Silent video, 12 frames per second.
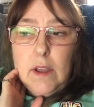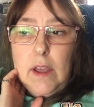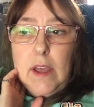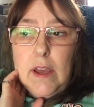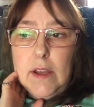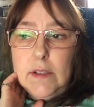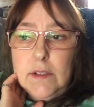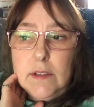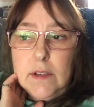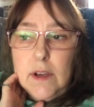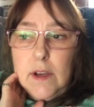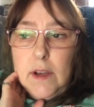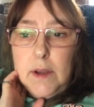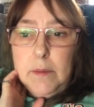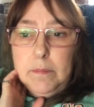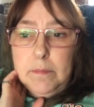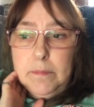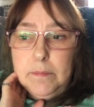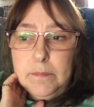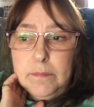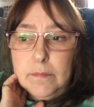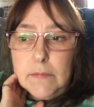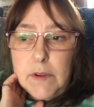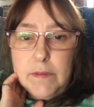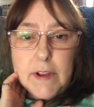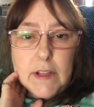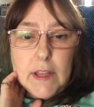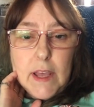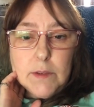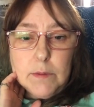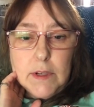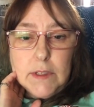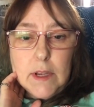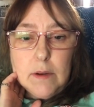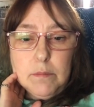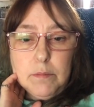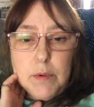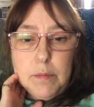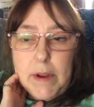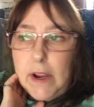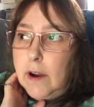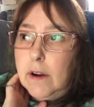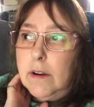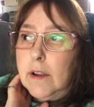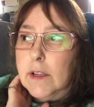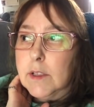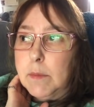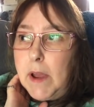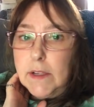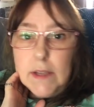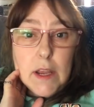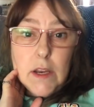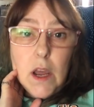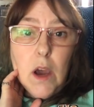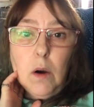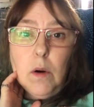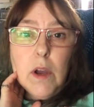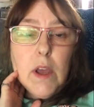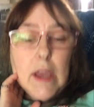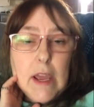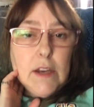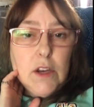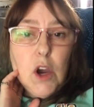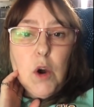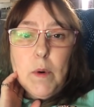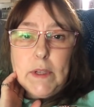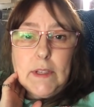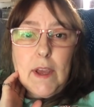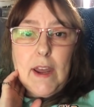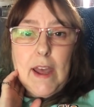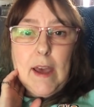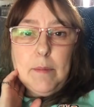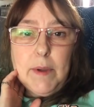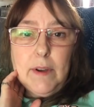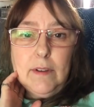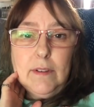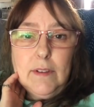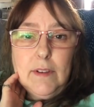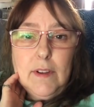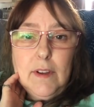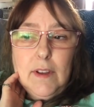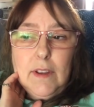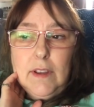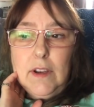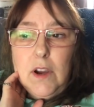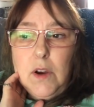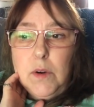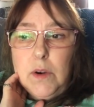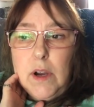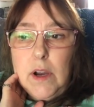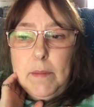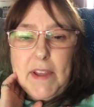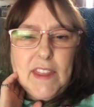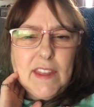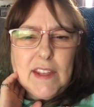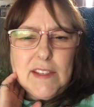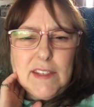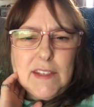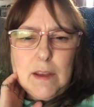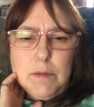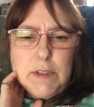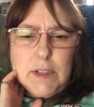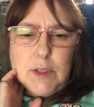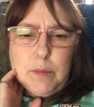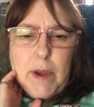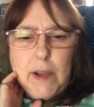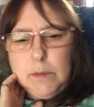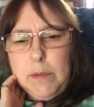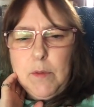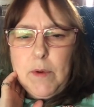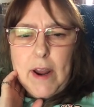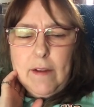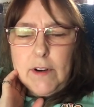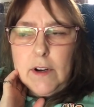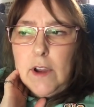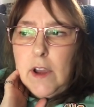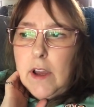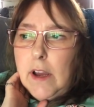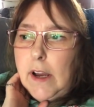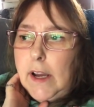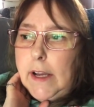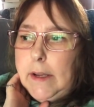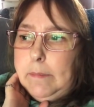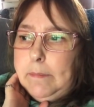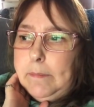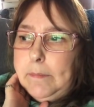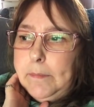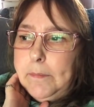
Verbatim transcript: and um, I forgot the last one I said. Prepare, expect, and know, and know what's going to happen you know um, i think that's the same as expect but whatever um,